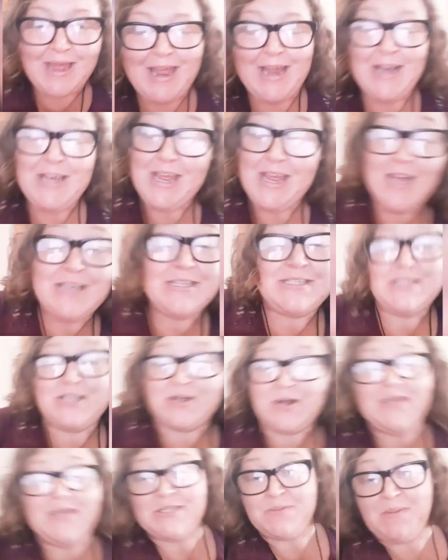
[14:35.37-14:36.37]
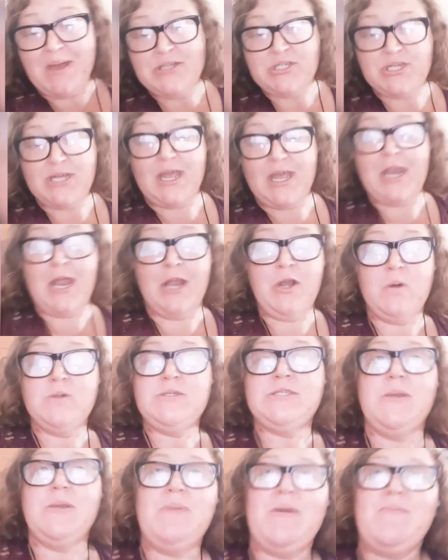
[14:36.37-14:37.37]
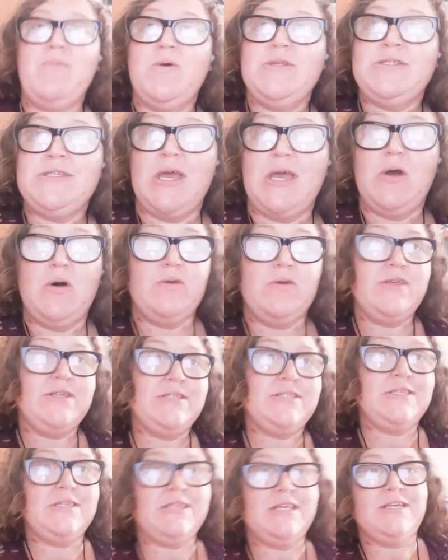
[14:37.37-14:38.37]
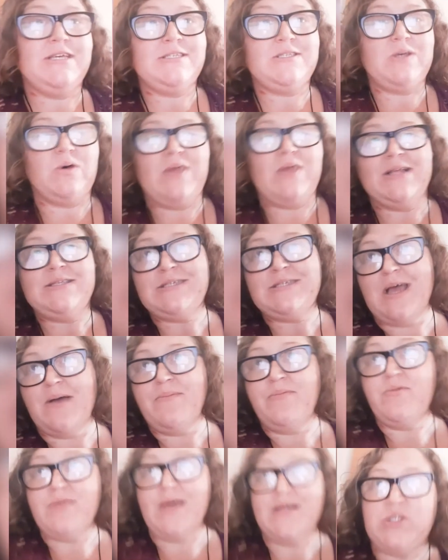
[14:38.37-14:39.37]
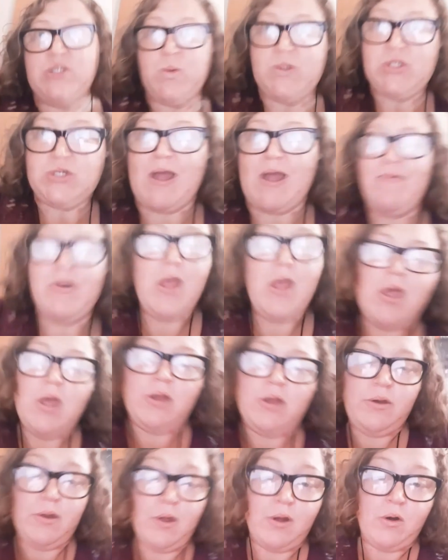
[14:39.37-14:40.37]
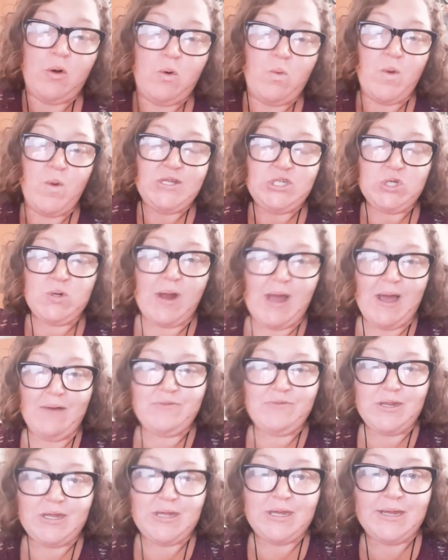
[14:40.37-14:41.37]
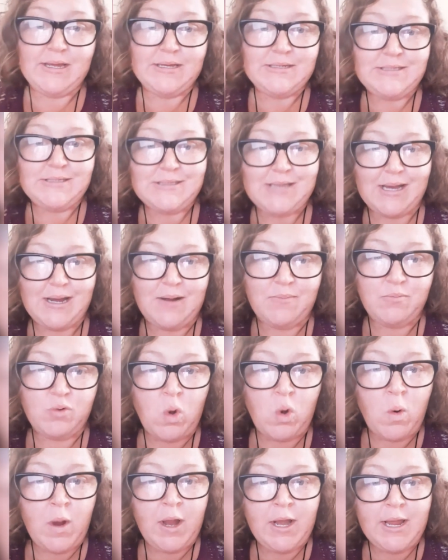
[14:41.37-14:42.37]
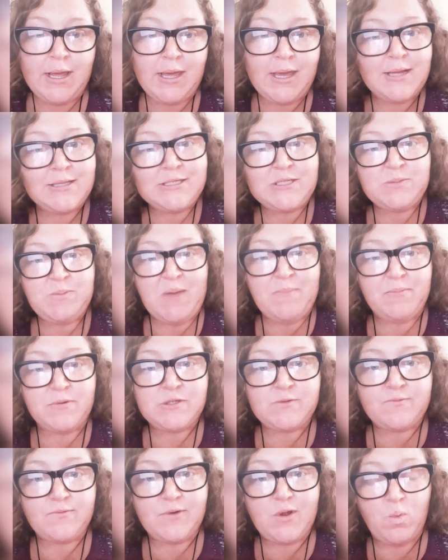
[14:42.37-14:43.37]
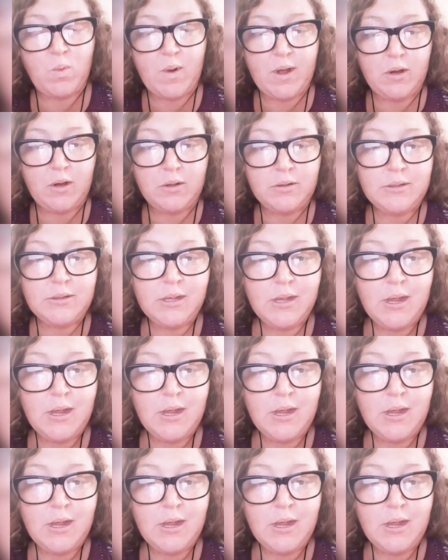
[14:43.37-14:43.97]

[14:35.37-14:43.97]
And yes, there is magic. And I know some people would say, oh, this and this. Oh, that's taboo. That's witchcraft. No, witchcraft is going against people's free will.